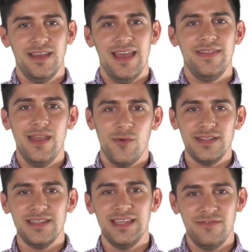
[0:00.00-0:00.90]
And they wanted
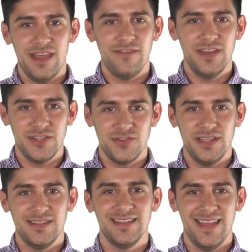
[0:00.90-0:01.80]
to give that victory
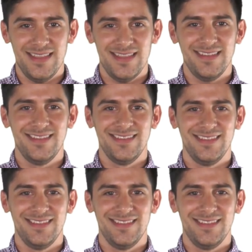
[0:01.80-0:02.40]
to Nathan.